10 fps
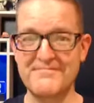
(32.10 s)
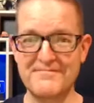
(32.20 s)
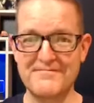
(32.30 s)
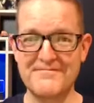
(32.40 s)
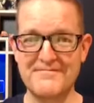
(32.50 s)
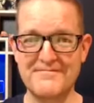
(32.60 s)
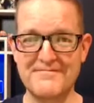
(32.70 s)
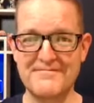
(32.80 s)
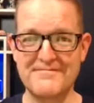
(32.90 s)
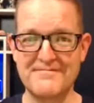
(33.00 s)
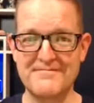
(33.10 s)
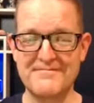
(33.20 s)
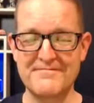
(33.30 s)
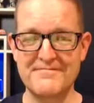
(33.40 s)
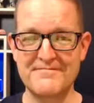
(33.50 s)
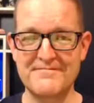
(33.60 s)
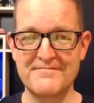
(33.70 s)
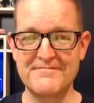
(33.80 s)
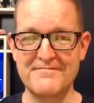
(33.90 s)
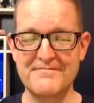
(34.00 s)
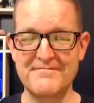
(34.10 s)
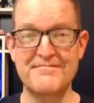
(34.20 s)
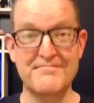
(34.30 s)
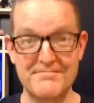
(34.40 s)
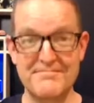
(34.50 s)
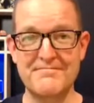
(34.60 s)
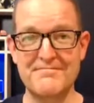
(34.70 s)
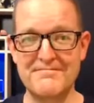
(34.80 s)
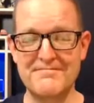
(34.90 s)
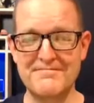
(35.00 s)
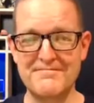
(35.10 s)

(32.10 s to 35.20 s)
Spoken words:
This person isn't speaking.